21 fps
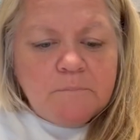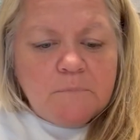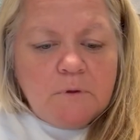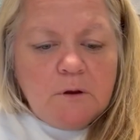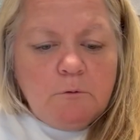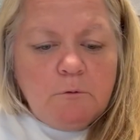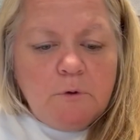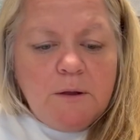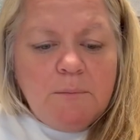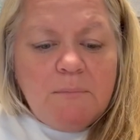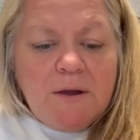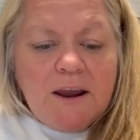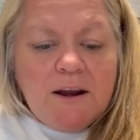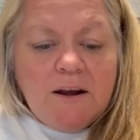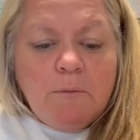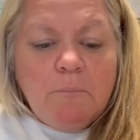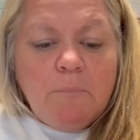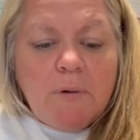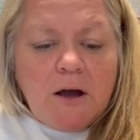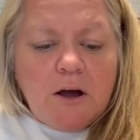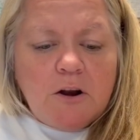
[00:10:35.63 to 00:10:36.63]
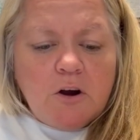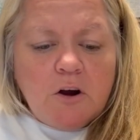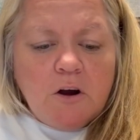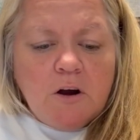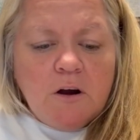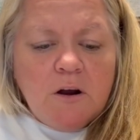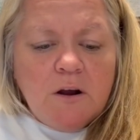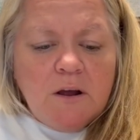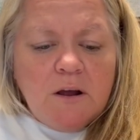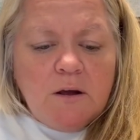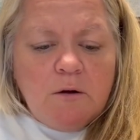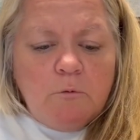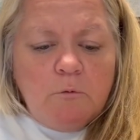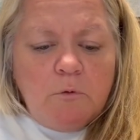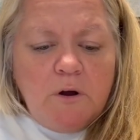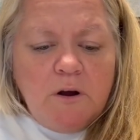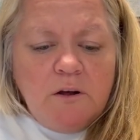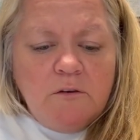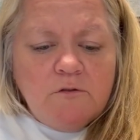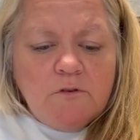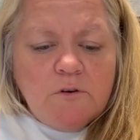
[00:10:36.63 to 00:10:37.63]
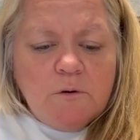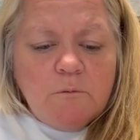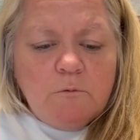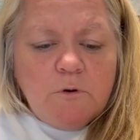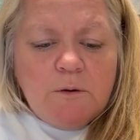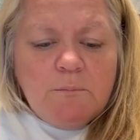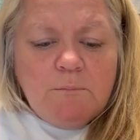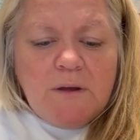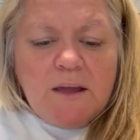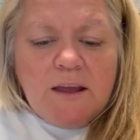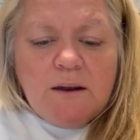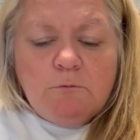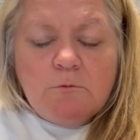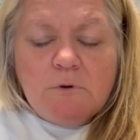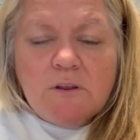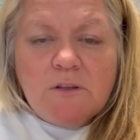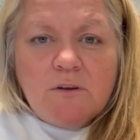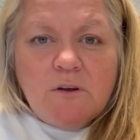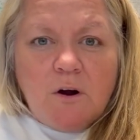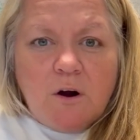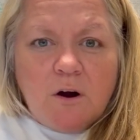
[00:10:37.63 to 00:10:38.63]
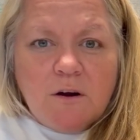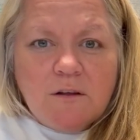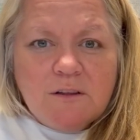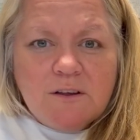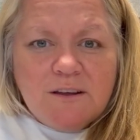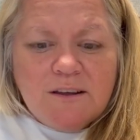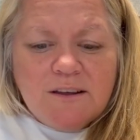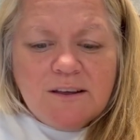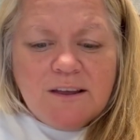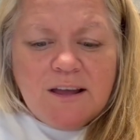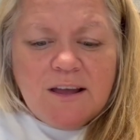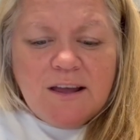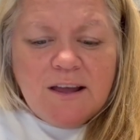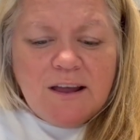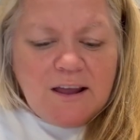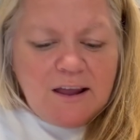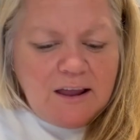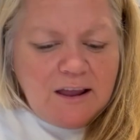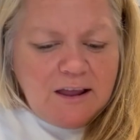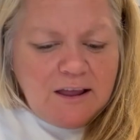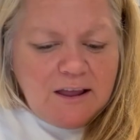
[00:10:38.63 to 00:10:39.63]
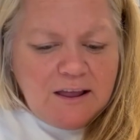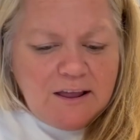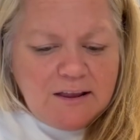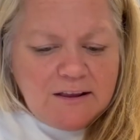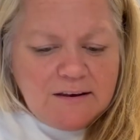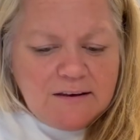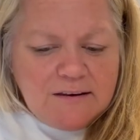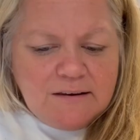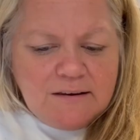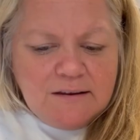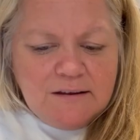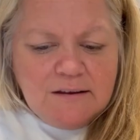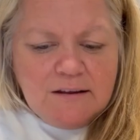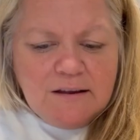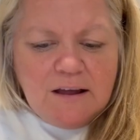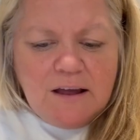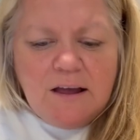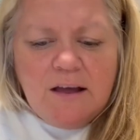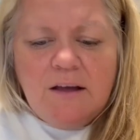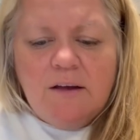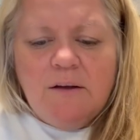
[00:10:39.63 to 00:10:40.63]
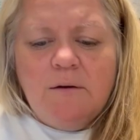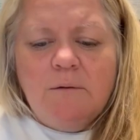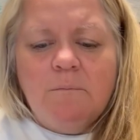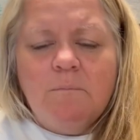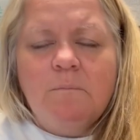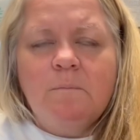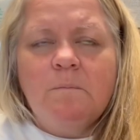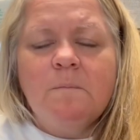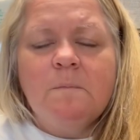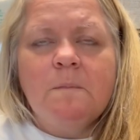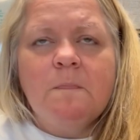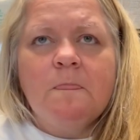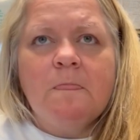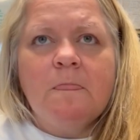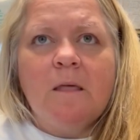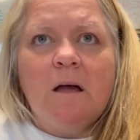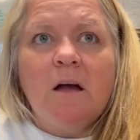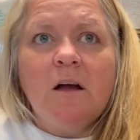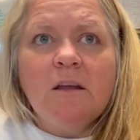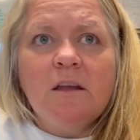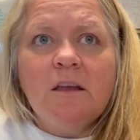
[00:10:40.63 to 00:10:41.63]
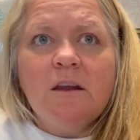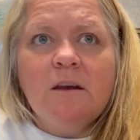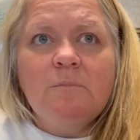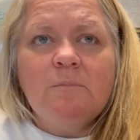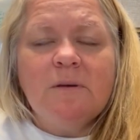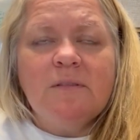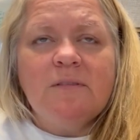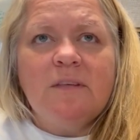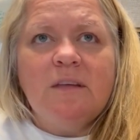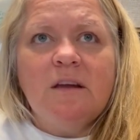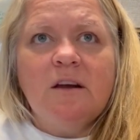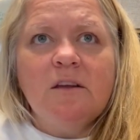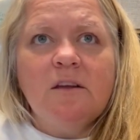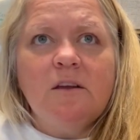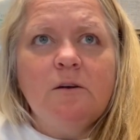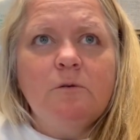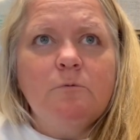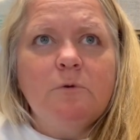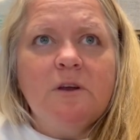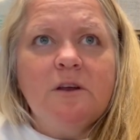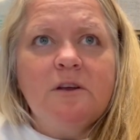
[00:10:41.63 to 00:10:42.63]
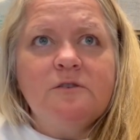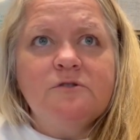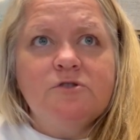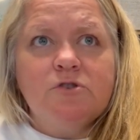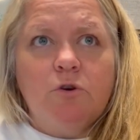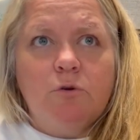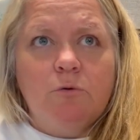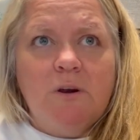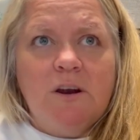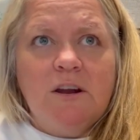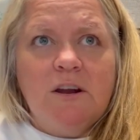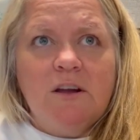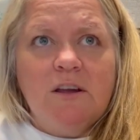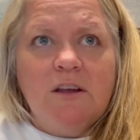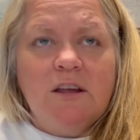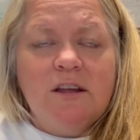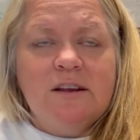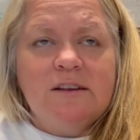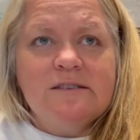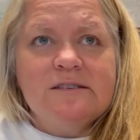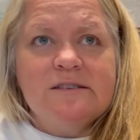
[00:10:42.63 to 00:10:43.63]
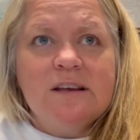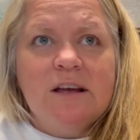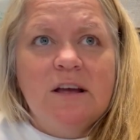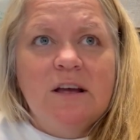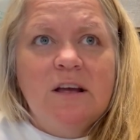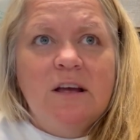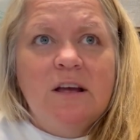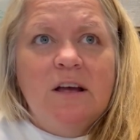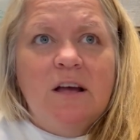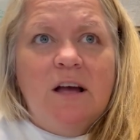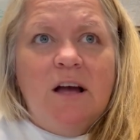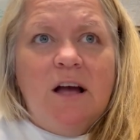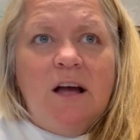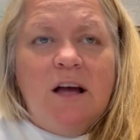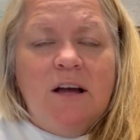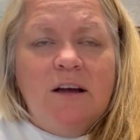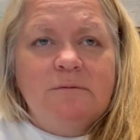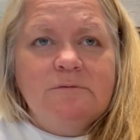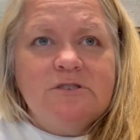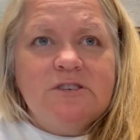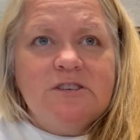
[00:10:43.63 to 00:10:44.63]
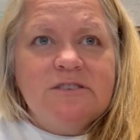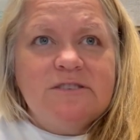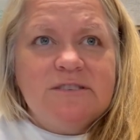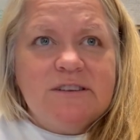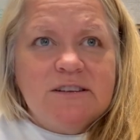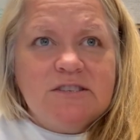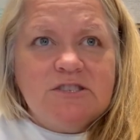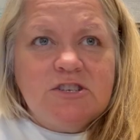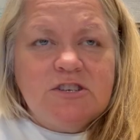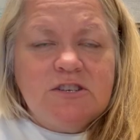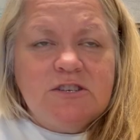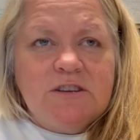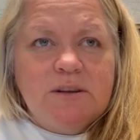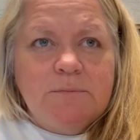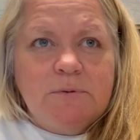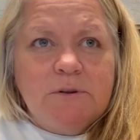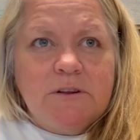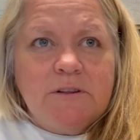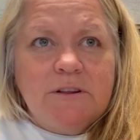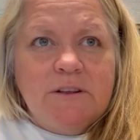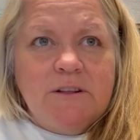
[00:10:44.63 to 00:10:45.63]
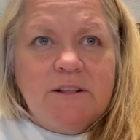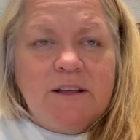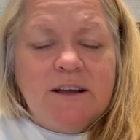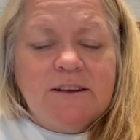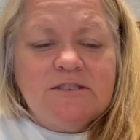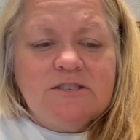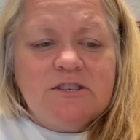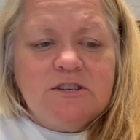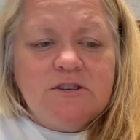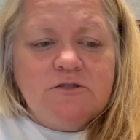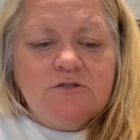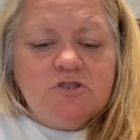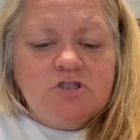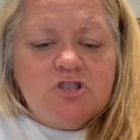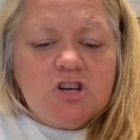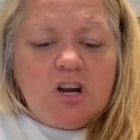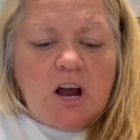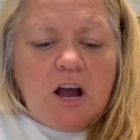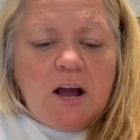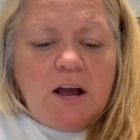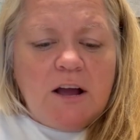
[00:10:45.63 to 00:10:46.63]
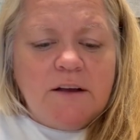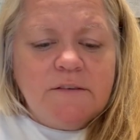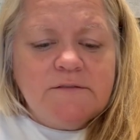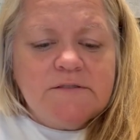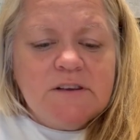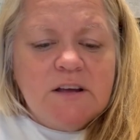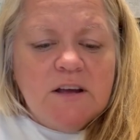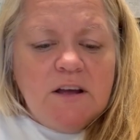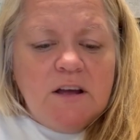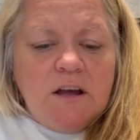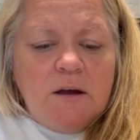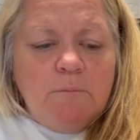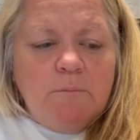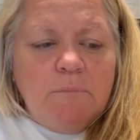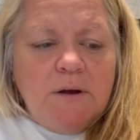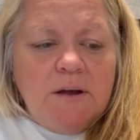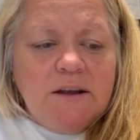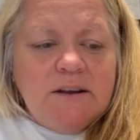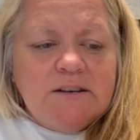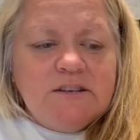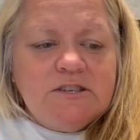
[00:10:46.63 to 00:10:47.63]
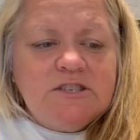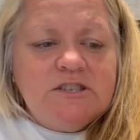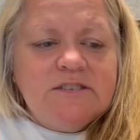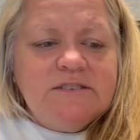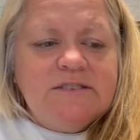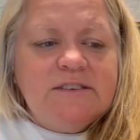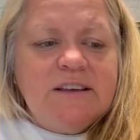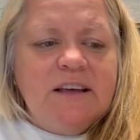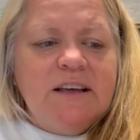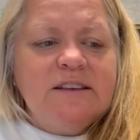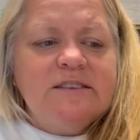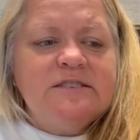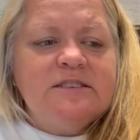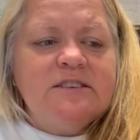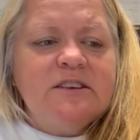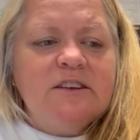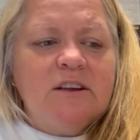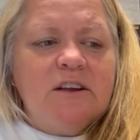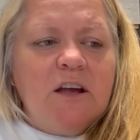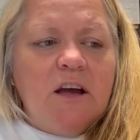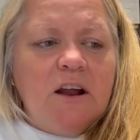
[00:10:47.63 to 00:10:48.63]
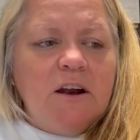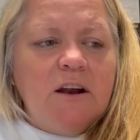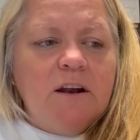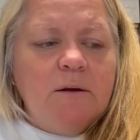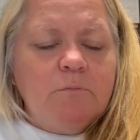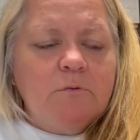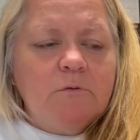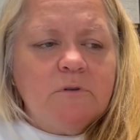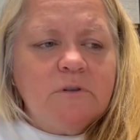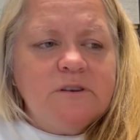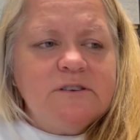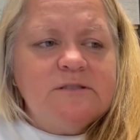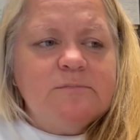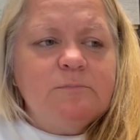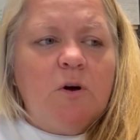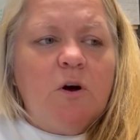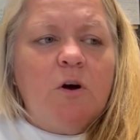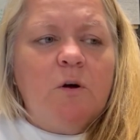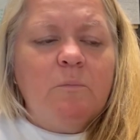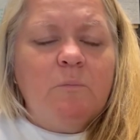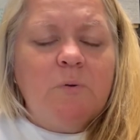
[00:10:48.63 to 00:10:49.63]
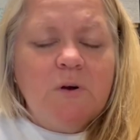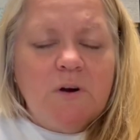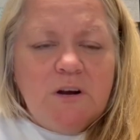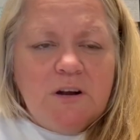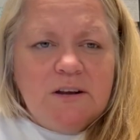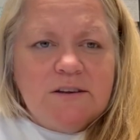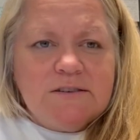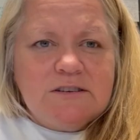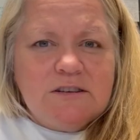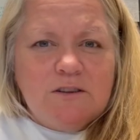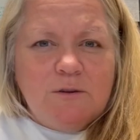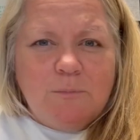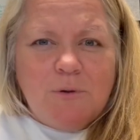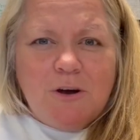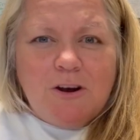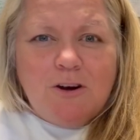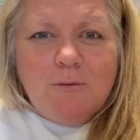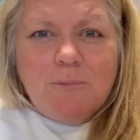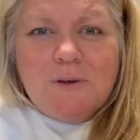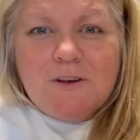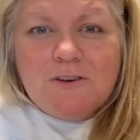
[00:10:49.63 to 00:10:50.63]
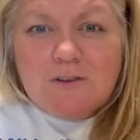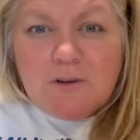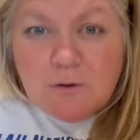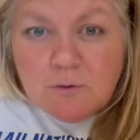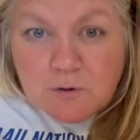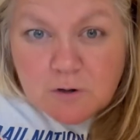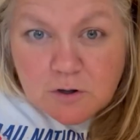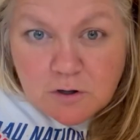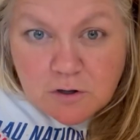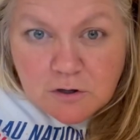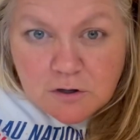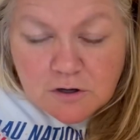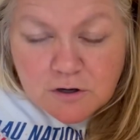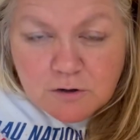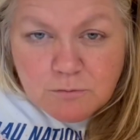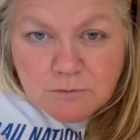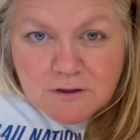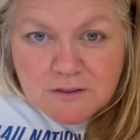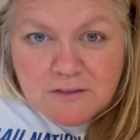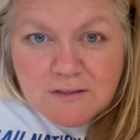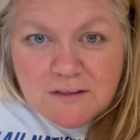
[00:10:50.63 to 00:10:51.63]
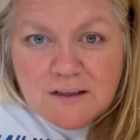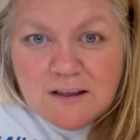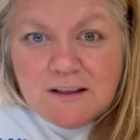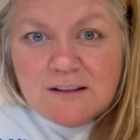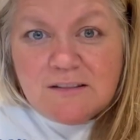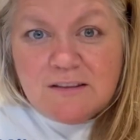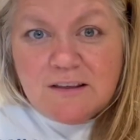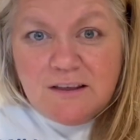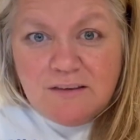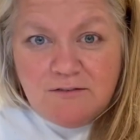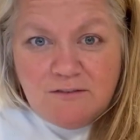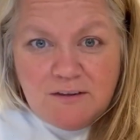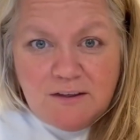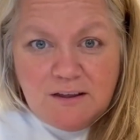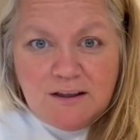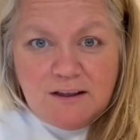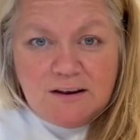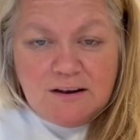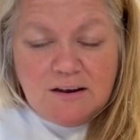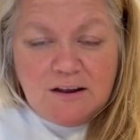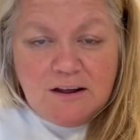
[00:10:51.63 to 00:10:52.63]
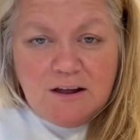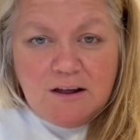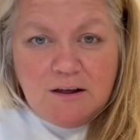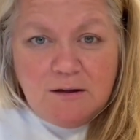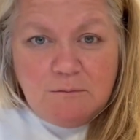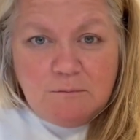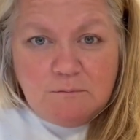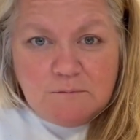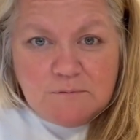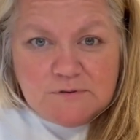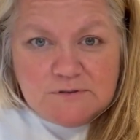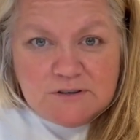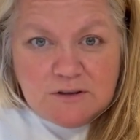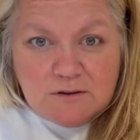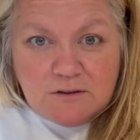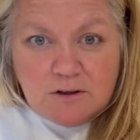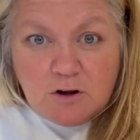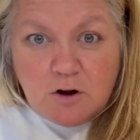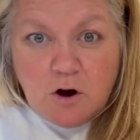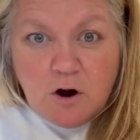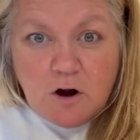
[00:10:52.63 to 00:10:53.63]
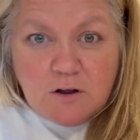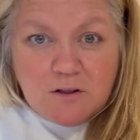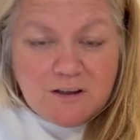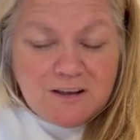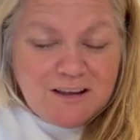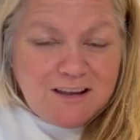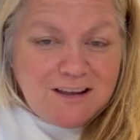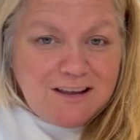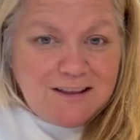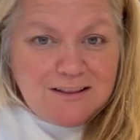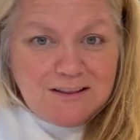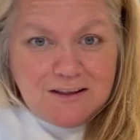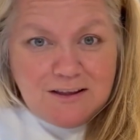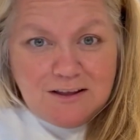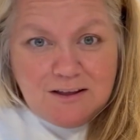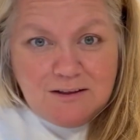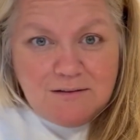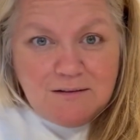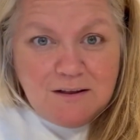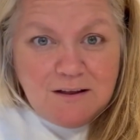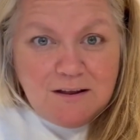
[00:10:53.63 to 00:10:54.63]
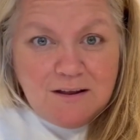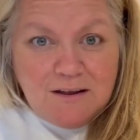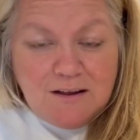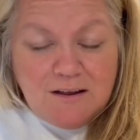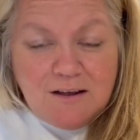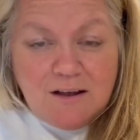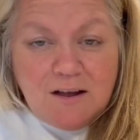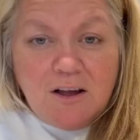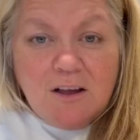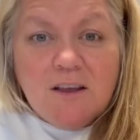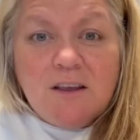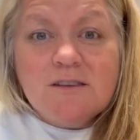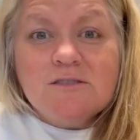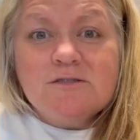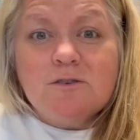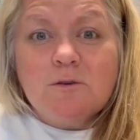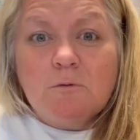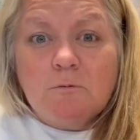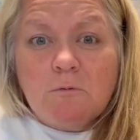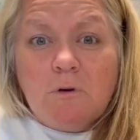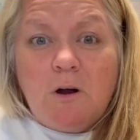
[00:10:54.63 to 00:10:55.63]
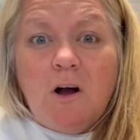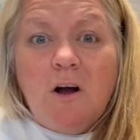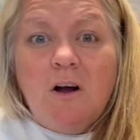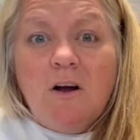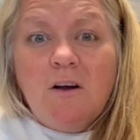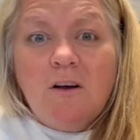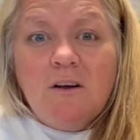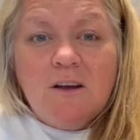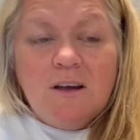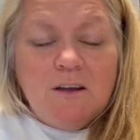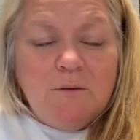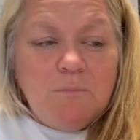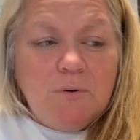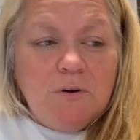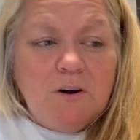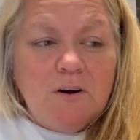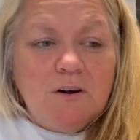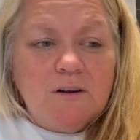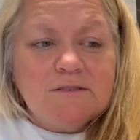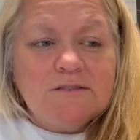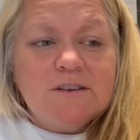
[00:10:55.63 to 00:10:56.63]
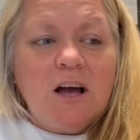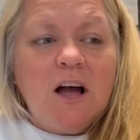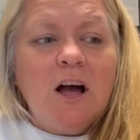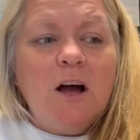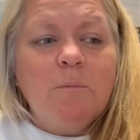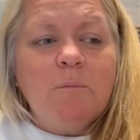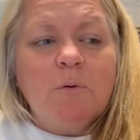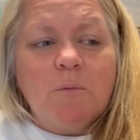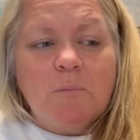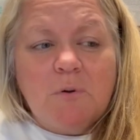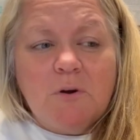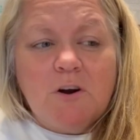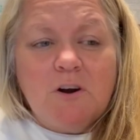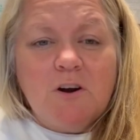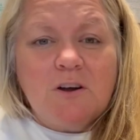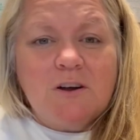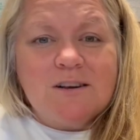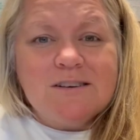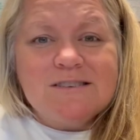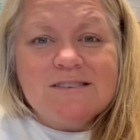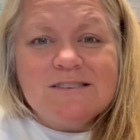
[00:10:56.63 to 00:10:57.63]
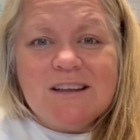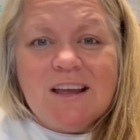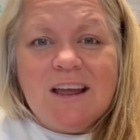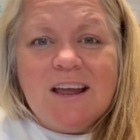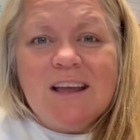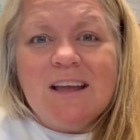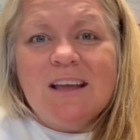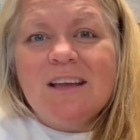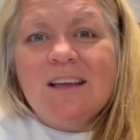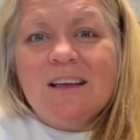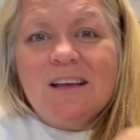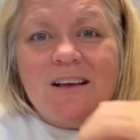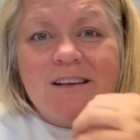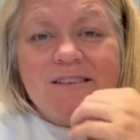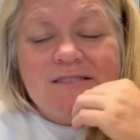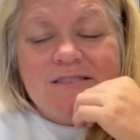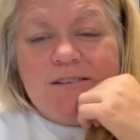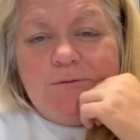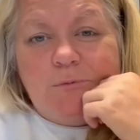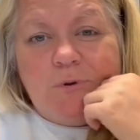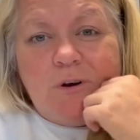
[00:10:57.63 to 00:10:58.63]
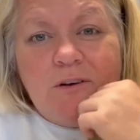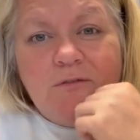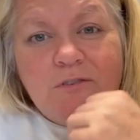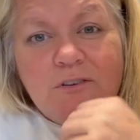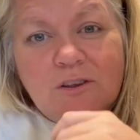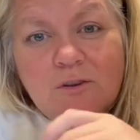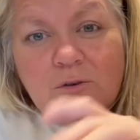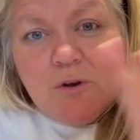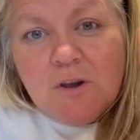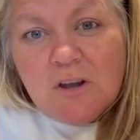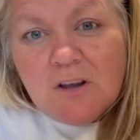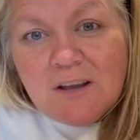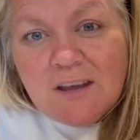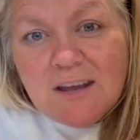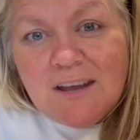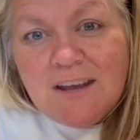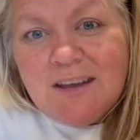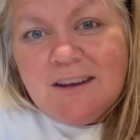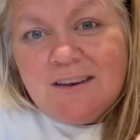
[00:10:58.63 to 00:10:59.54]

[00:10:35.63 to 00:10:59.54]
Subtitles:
we made a butter. One of them we made with garlic and, onion, but the onion, we use green onions. She says she typically likes to use chives, but she said to cut it up really small, put it into the butter, but don't cook with it. Leave it so the garlic and the onions are raw, and put it on top or put it on a steak, because whenever you cook it, it